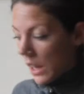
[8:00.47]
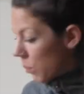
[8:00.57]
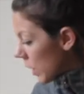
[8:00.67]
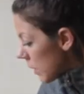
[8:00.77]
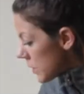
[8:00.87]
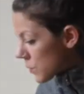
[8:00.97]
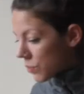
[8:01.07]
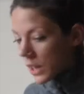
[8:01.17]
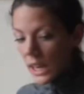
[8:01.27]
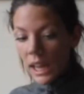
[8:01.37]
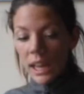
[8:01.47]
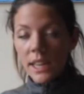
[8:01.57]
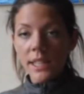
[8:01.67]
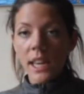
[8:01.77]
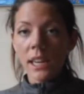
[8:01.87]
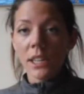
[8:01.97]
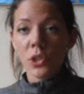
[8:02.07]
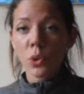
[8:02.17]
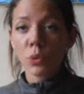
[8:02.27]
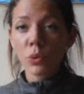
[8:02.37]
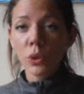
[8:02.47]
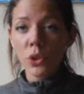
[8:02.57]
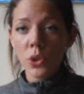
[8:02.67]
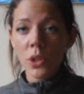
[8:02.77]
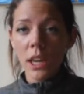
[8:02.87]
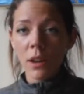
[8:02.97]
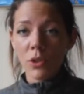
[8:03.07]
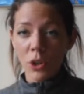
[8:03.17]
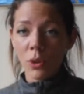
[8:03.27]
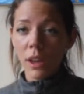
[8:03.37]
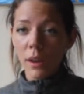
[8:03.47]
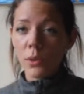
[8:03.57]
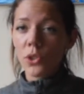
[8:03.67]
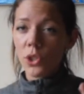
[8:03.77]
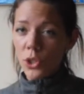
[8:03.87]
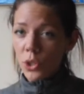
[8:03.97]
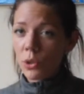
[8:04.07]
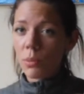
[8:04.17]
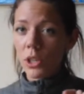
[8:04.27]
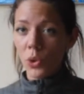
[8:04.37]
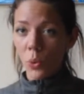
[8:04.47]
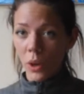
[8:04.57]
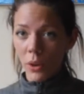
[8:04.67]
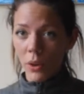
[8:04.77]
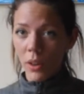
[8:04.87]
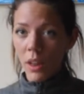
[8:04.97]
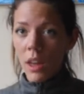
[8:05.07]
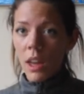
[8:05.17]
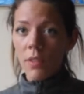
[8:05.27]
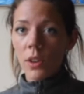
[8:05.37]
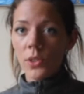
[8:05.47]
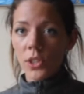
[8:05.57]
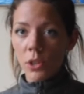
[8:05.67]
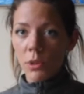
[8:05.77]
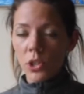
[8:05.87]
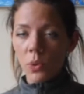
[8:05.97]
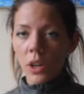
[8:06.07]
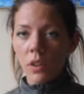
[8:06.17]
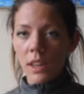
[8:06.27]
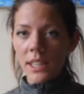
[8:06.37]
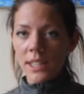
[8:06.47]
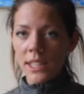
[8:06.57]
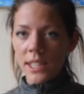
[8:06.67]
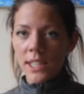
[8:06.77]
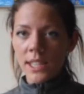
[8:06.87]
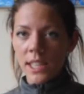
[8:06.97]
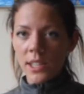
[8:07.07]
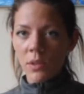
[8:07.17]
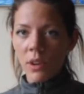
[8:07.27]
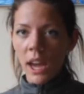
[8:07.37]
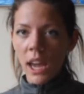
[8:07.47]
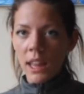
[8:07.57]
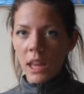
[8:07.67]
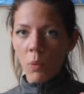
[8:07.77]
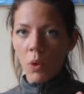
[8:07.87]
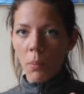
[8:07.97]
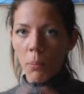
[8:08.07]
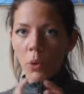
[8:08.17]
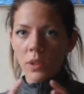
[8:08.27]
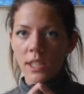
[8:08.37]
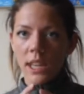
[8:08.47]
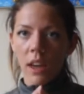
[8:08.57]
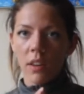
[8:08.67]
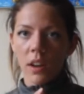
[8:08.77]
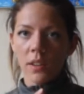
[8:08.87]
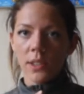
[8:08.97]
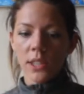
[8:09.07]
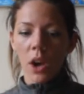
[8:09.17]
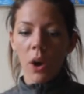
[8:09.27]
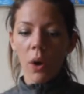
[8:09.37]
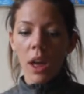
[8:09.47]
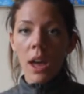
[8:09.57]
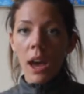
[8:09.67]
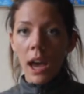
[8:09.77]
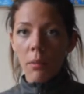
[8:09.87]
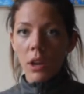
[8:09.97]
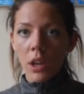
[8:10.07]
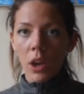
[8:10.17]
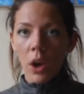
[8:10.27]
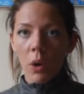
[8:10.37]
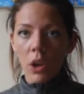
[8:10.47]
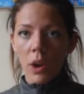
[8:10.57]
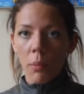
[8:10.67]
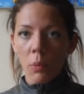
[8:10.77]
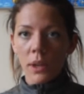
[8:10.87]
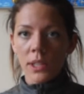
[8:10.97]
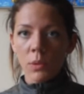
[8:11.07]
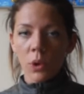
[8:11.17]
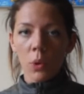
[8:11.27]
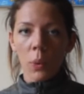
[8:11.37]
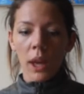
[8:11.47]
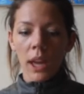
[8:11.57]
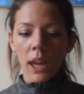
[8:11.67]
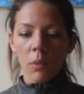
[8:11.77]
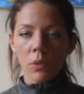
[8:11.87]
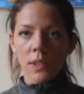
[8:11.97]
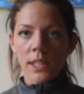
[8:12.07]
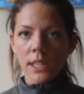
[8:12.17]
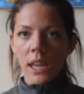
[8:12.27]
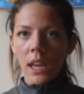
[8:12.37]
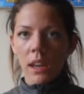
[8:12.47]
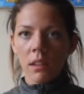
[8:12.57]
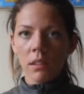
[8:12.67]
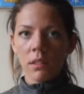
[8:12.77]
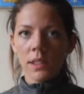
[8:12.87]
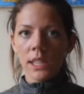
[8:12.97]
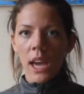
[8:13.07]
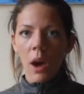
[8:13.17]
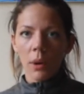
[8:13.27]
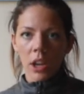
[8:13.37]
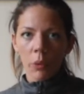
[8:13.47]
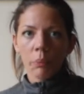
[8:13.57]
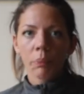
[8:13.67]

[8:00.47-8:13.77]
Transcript: and what I was reading is that it is crucial that you don't use too much oil. If you use too much oil, the consistency isn't right and they won't mold together. So I'm going to go and grab a whisk real quick, and we'll see how we do.